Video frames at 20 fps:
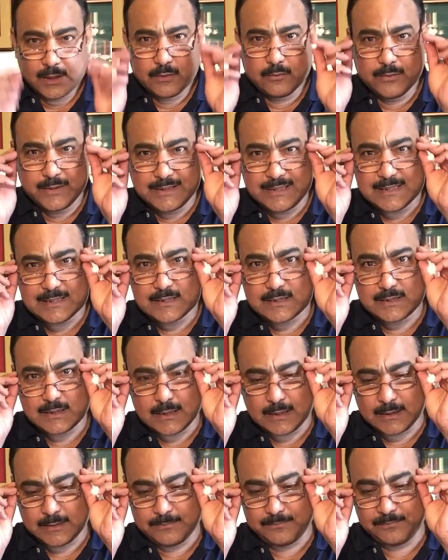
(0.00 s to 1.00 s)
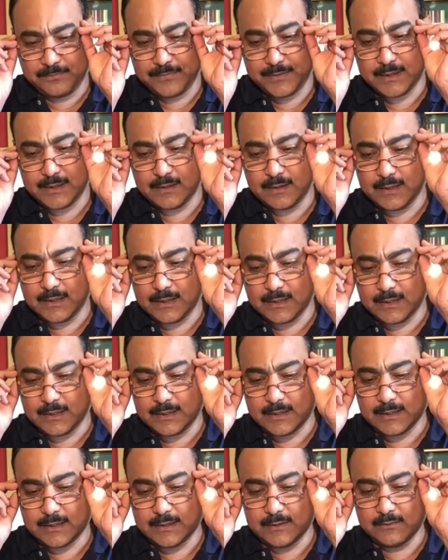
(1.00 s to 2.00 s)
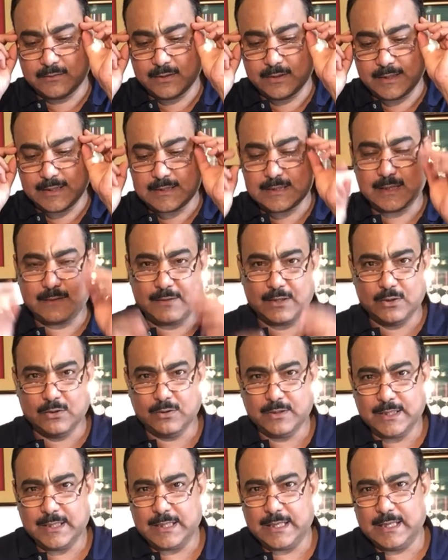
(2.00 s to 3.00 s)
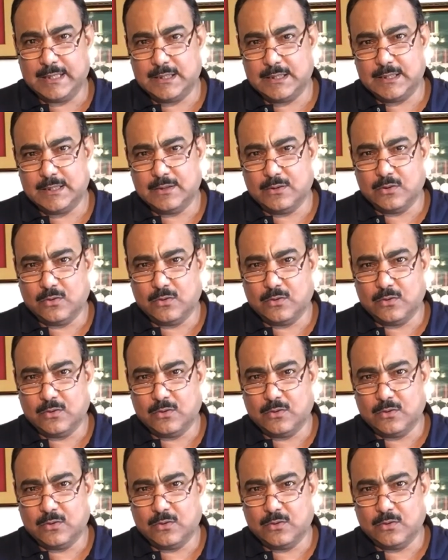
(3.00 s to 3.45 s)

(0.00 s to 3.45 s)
With this, let's have a look at